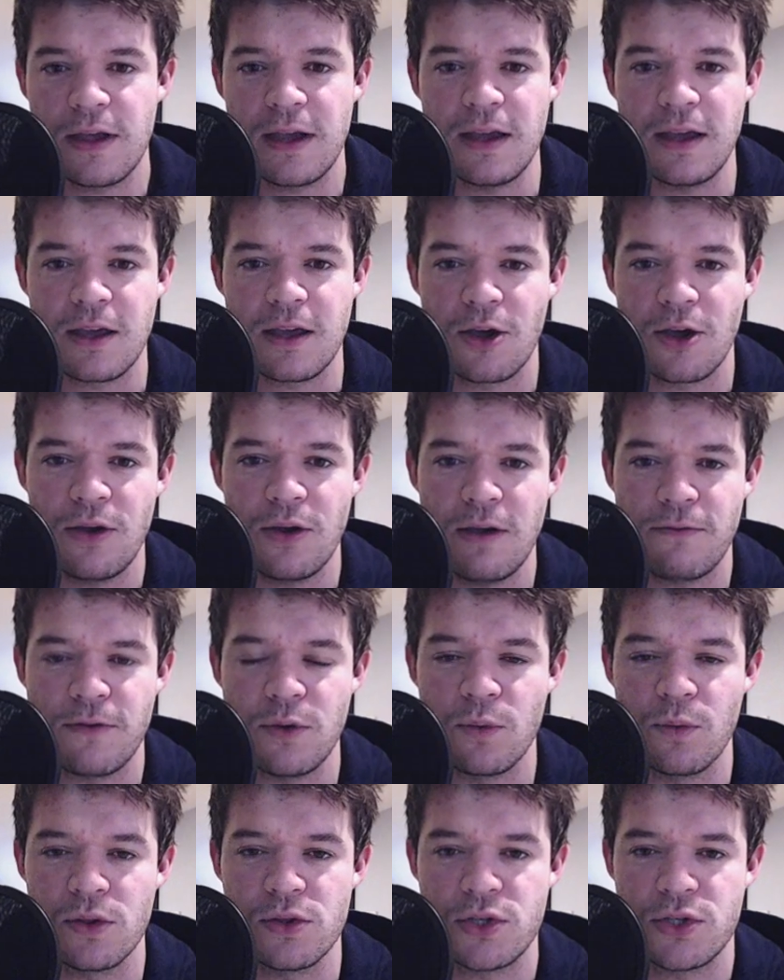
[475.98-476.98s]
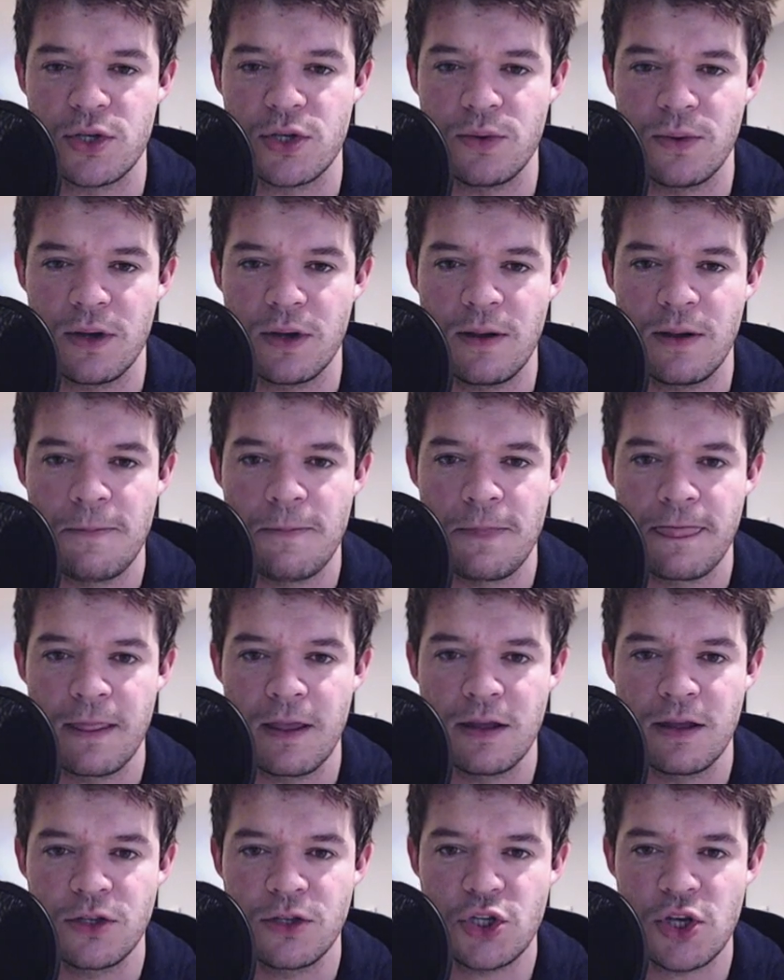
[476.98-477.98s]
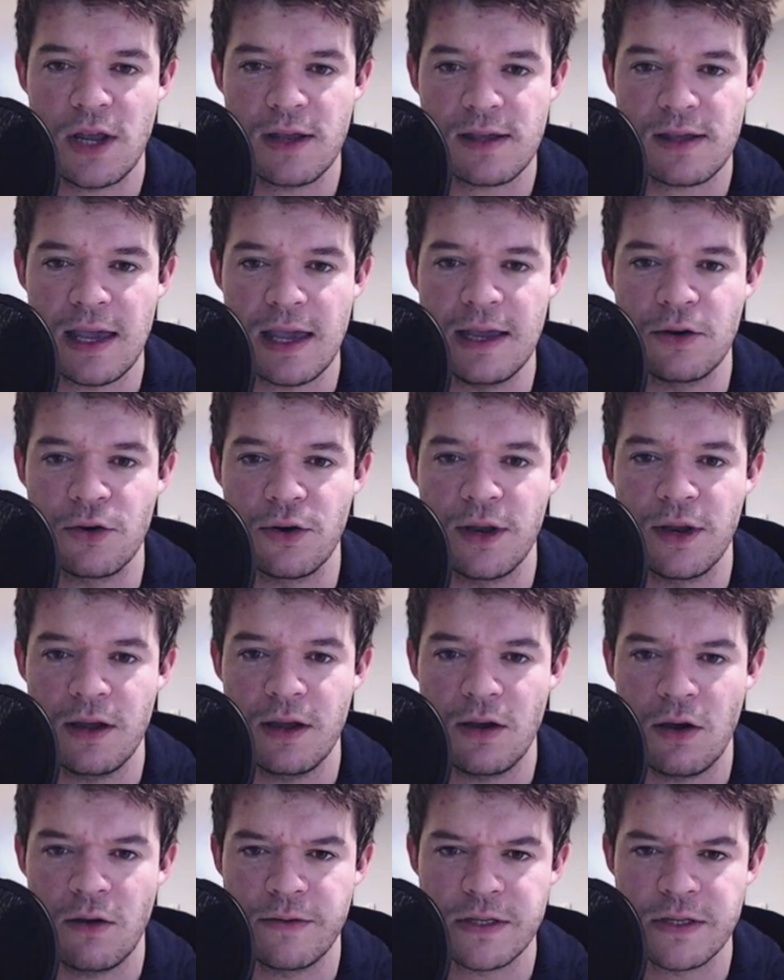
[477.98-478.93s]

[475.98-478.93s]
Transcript: There you go. If you want to check in on it,